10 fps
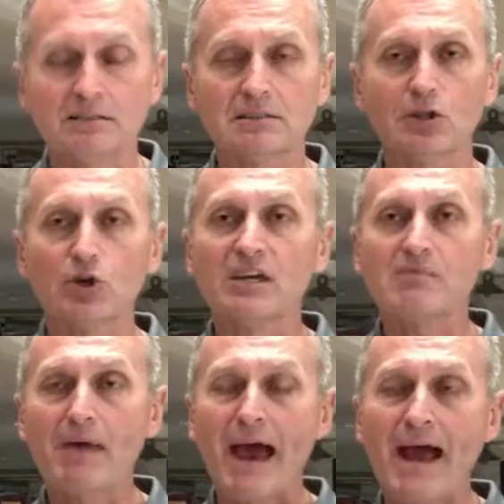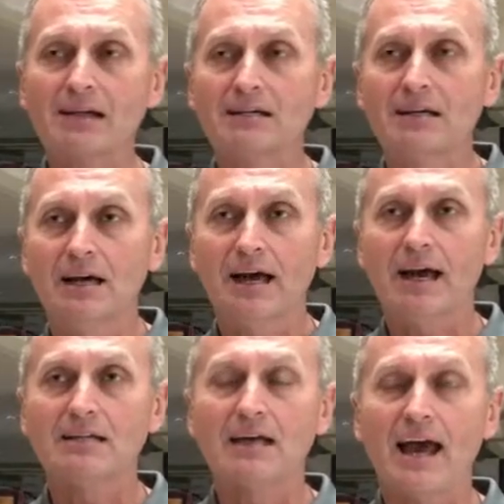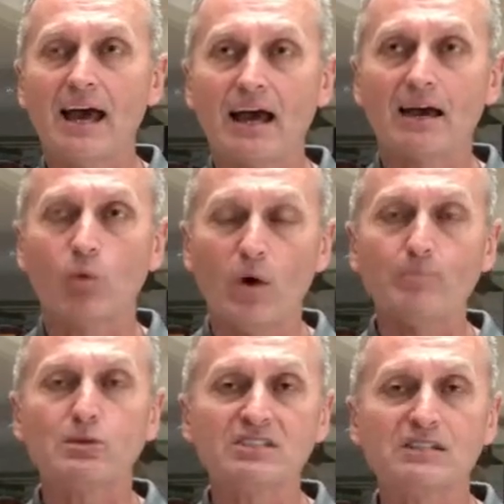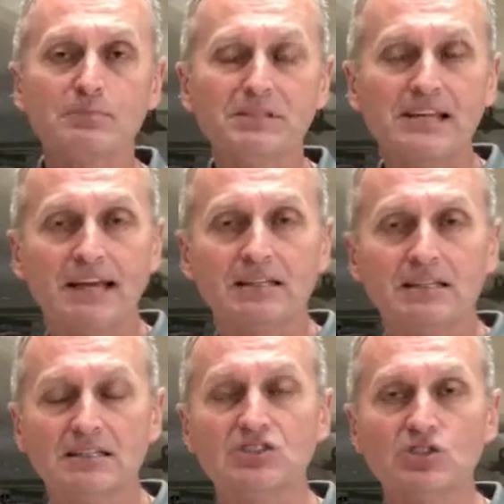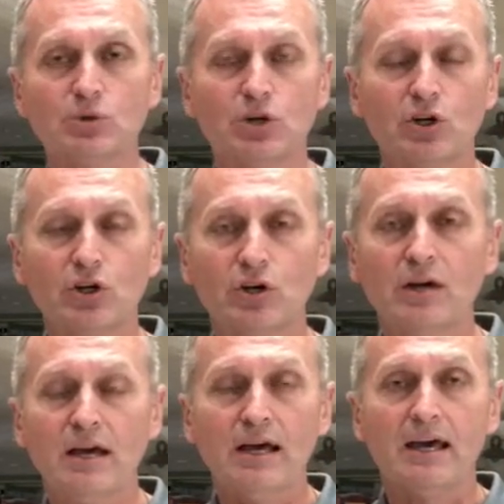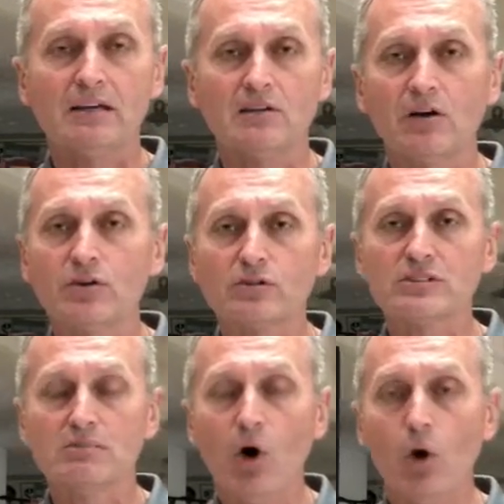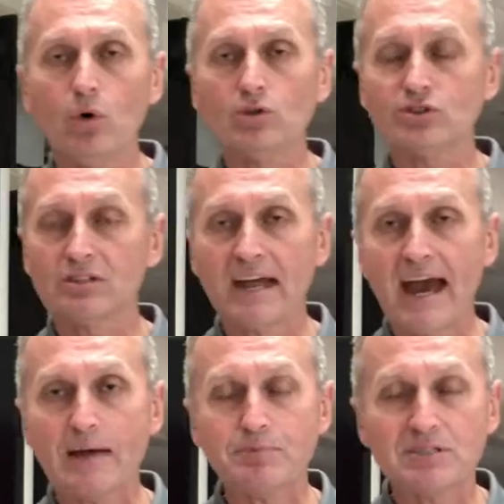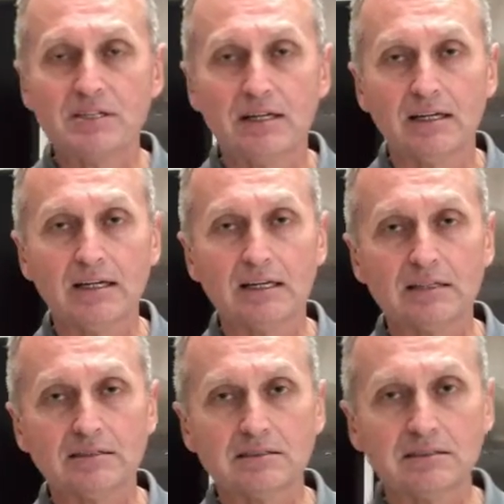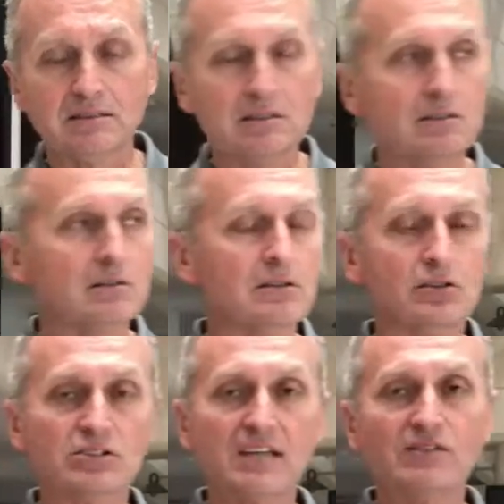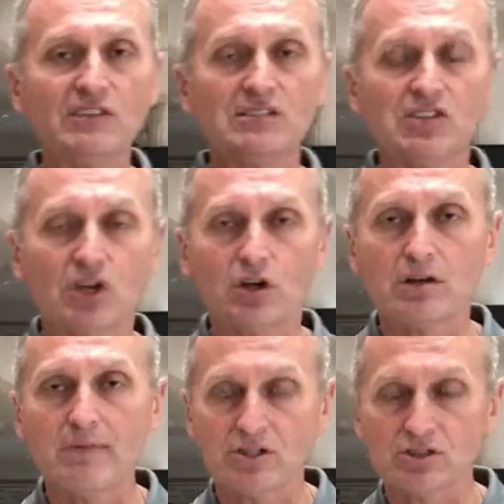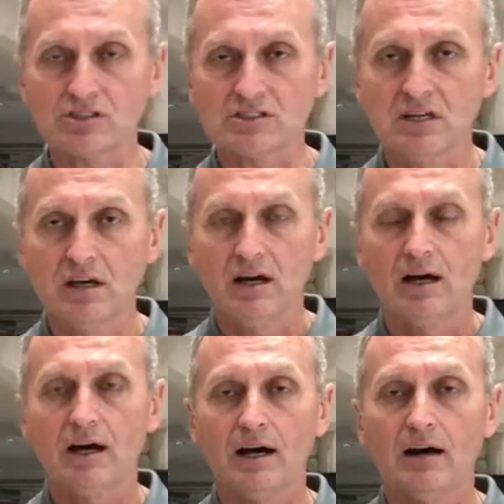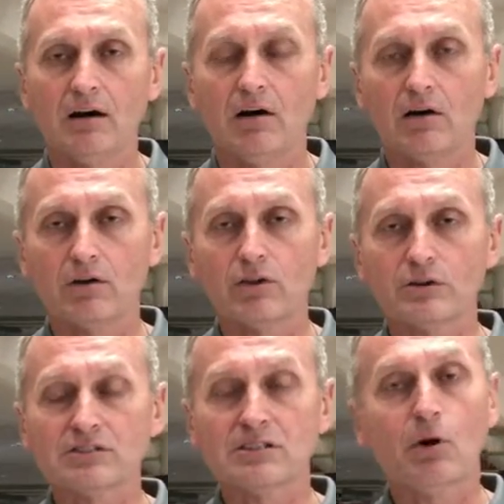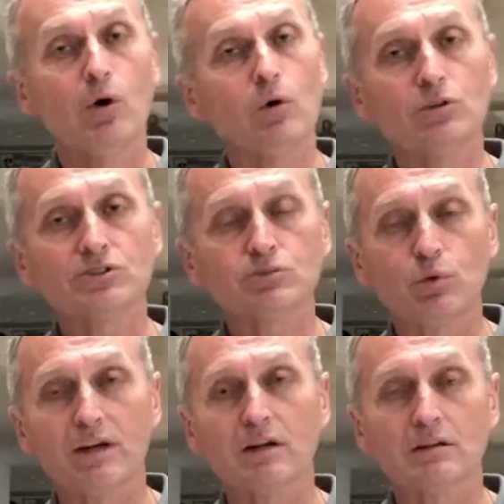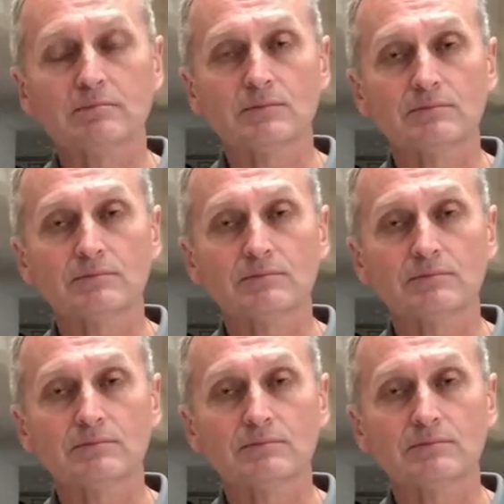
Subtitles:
Looking back at what precipitated this to occur, and are there some holes or gaps in your safety and security measures? Are there some holes where